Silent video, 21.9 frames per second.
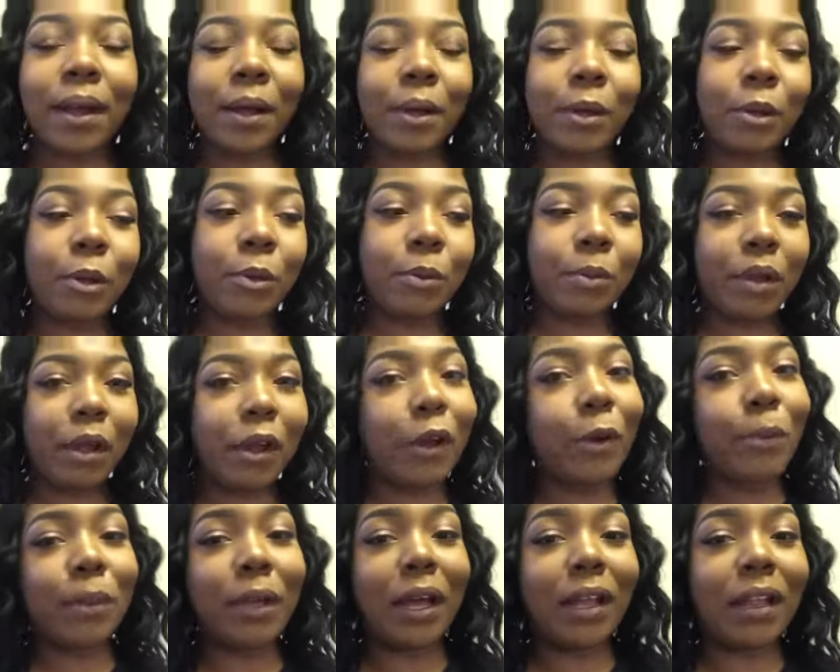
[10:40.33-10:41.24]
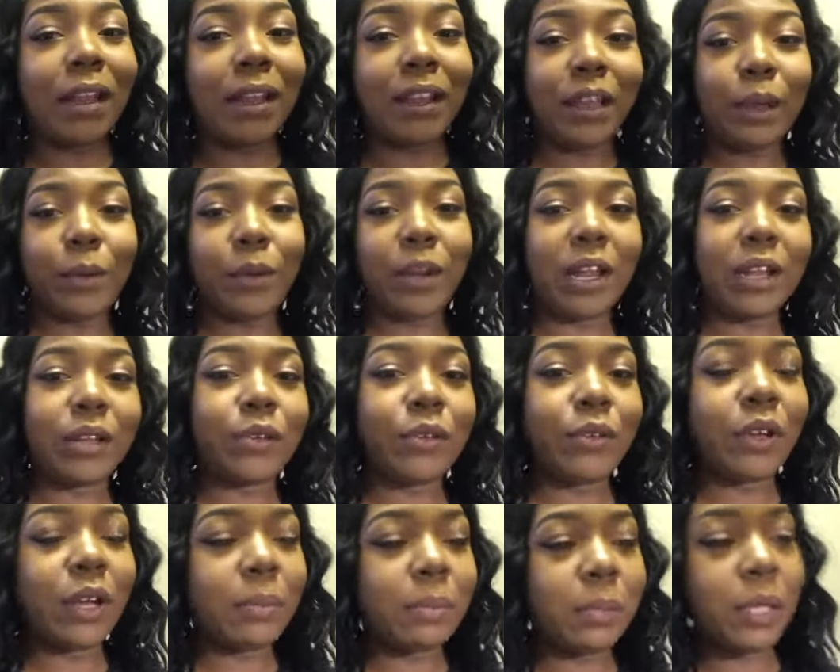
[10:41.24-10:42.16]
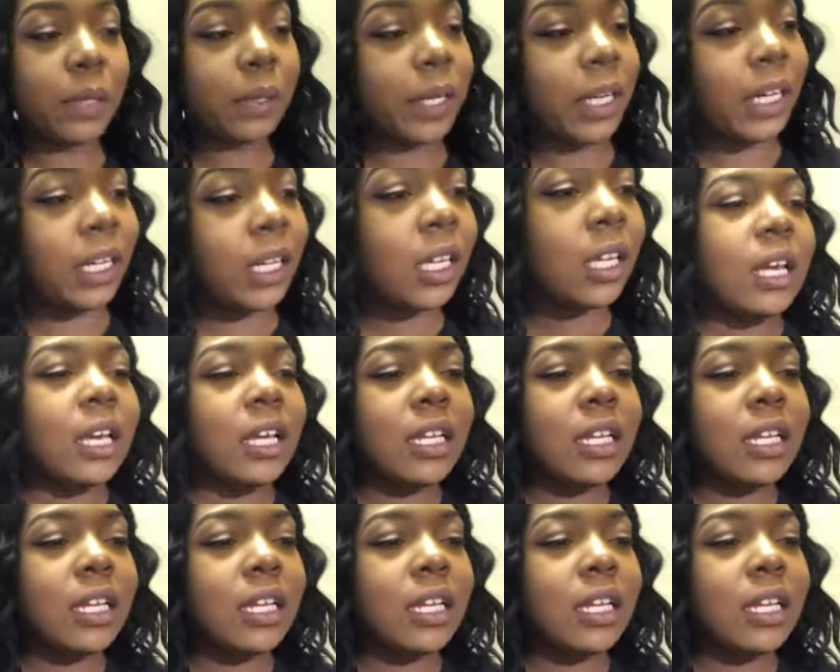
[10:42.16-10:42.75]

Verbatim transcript: Um, I hope y'all like it when I do upload it.